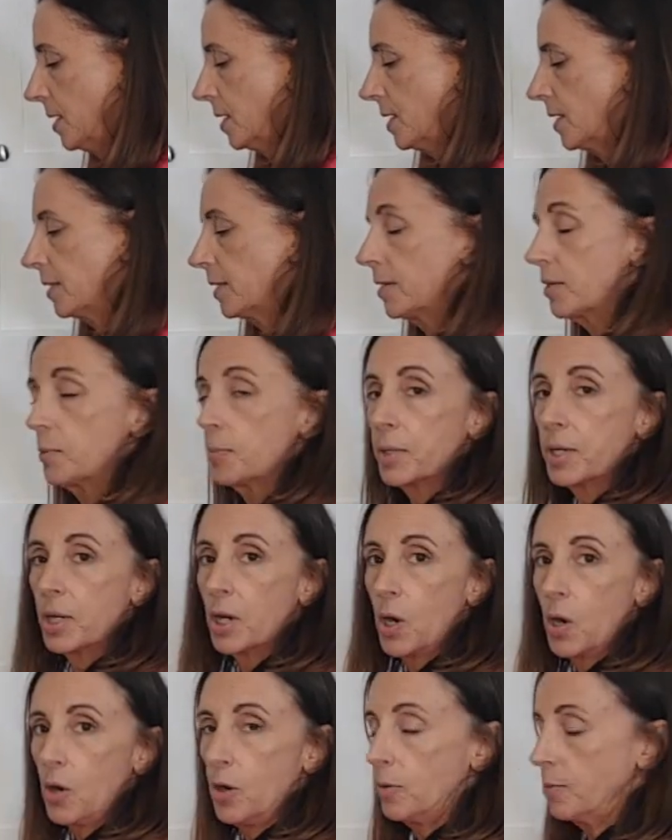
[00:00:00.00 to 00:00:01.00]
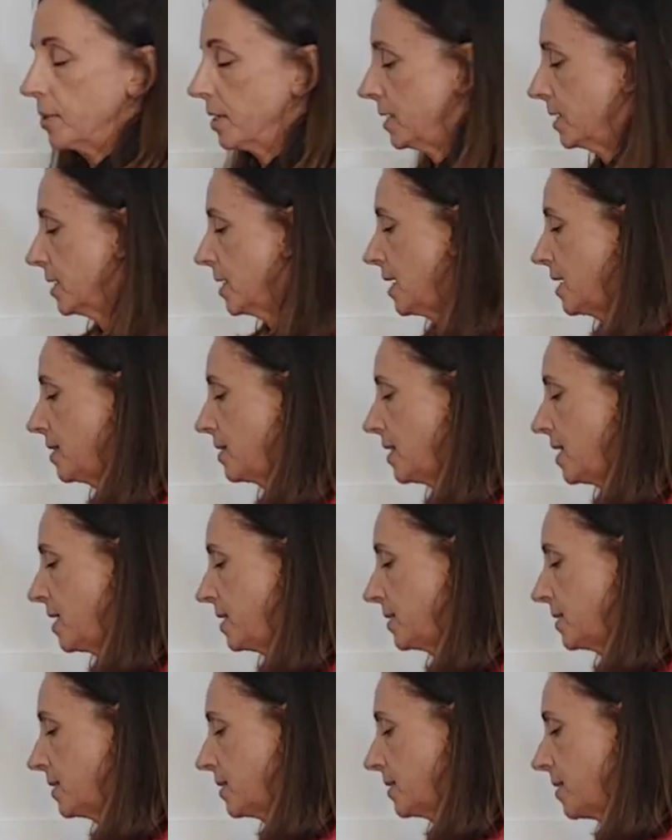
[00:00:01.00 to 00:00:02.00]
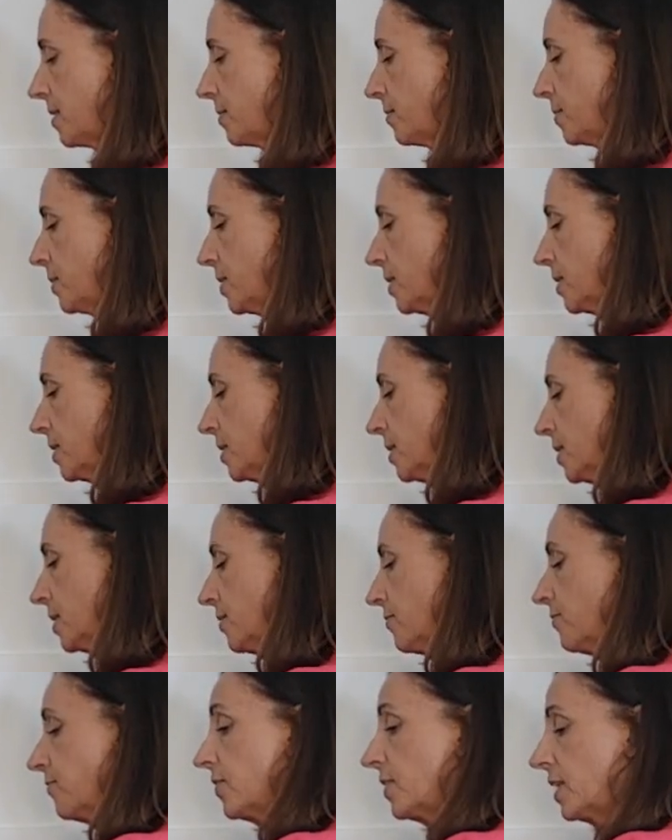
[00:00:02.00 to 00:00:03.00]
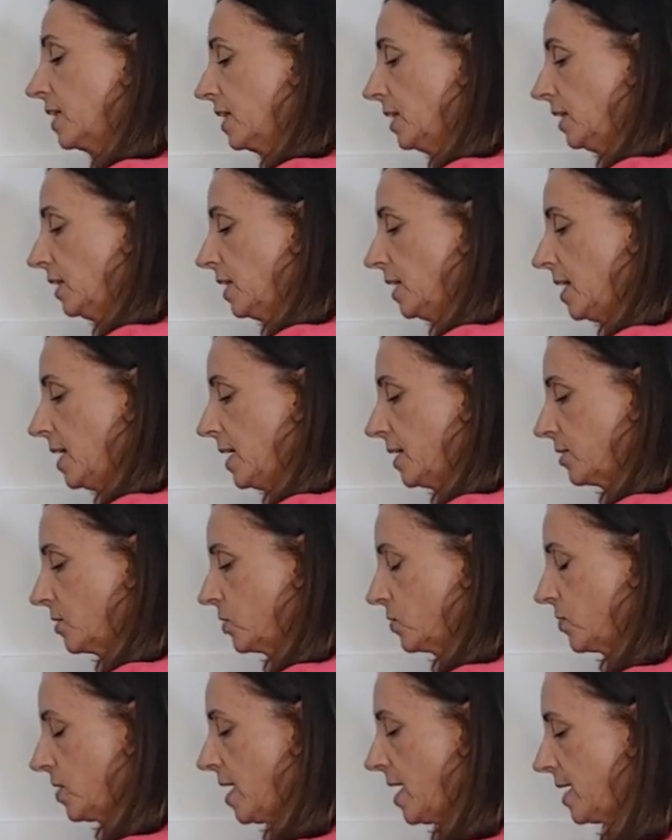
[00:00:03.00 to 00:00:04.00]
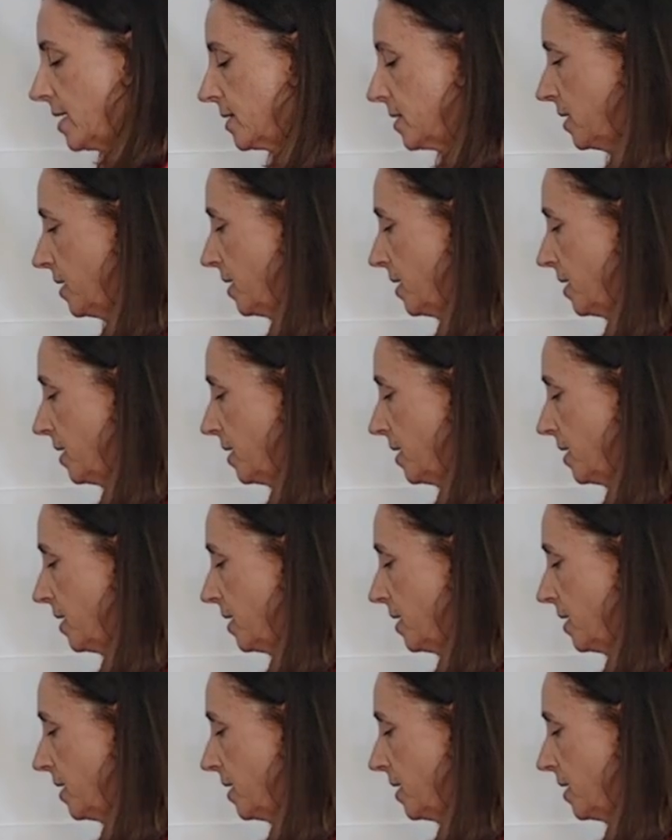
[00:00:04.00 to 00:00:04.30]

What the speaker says: a little bit of almond and then some vanilla extract.